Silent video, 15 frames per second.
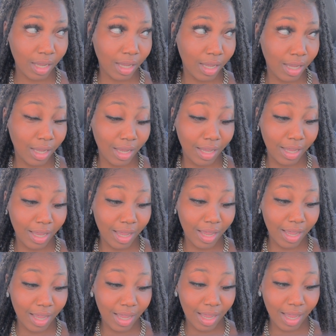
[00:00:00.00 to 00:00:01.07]
Man, don't worry
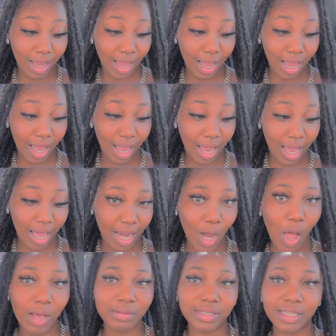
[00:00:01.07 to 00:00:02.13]
about why I'm in Cali. No,
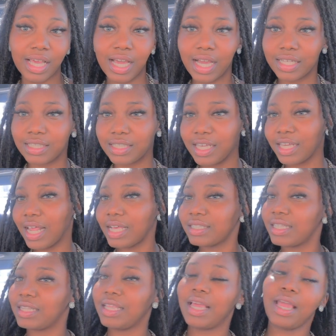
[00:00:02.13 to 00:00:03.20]
I'm saying, cause see, that's
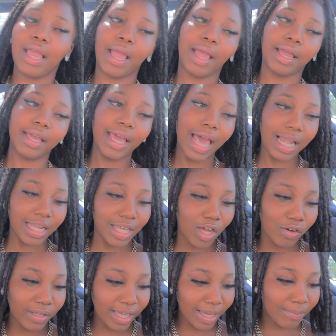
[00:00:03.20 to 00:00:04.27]
the thing. Cali
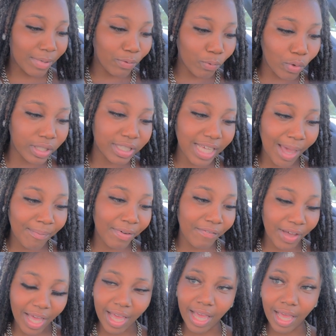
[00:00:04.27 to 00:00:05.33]
only give me one type of
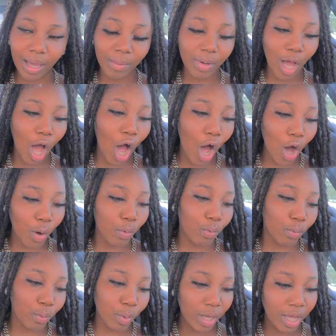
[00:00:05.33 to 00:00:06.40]
vibe, hope.
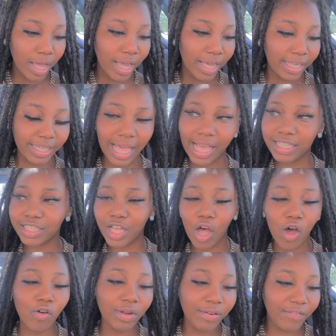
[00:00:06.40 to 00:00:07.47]
That's the
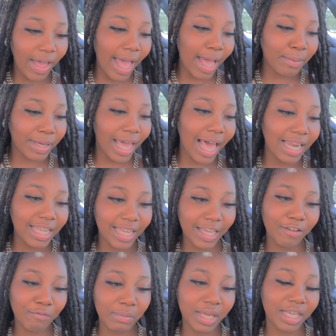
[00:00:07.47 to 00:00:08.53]
only vibe Cali
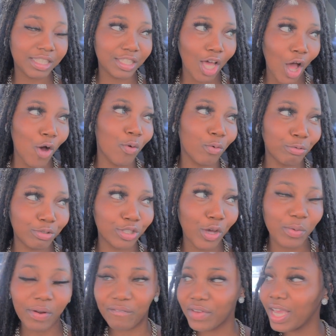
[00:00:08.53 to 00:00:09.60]
give me is hope.
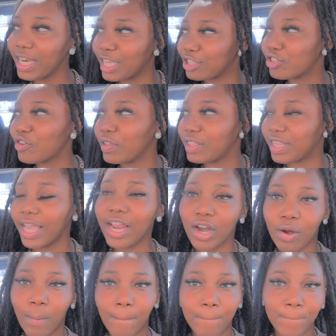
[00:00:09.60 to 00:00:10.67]
So the fact that you're
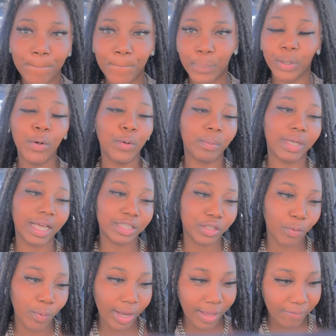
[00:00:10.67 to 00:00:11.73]
there, boom, that's
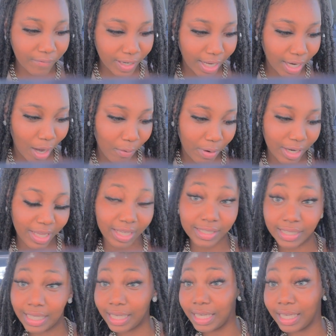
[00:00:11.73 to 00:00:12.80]
a red flag already as
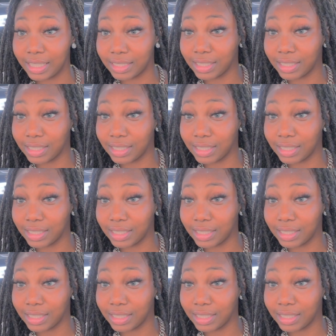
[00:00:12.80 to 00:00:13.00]
is.